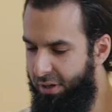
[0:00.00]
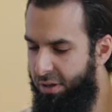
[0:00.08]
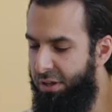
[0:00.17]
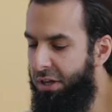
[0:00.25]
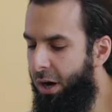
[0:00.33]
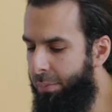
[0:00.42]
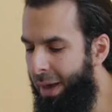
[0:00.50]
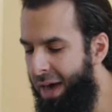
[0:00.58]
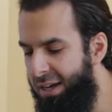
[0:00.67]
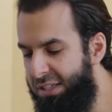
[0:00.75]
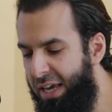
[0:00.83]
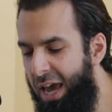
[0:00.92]
The young man
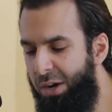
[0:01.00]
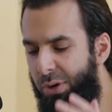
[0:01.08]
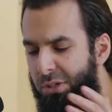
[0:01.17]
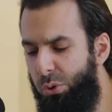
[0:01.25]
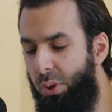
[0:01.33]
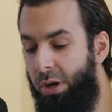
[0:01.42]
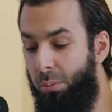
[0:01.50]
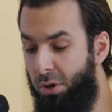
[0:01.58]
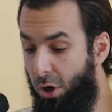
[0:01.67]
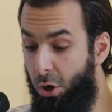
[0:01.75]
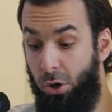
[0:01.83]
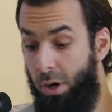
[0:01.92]
is catering to her,
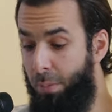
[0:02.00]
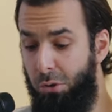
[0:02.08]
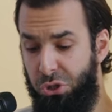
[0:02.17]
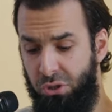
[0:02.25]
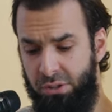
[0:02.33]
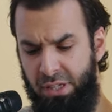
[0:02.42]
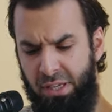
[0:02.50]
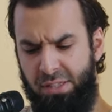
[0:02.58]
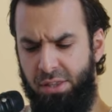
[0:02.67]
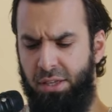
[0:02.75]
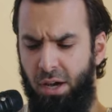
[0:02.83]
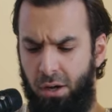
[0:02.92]
her, emotional needs,
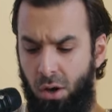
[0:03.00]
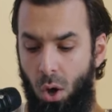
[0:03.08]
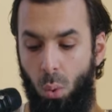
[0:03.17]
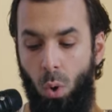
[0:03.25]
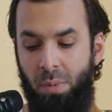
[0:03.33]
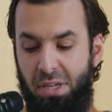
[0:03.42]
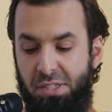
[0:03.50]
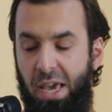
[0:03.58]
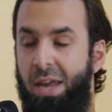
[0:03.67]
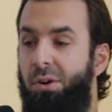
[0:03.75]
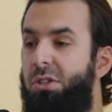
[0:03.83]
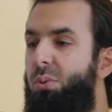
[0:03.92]
and the young woman is catering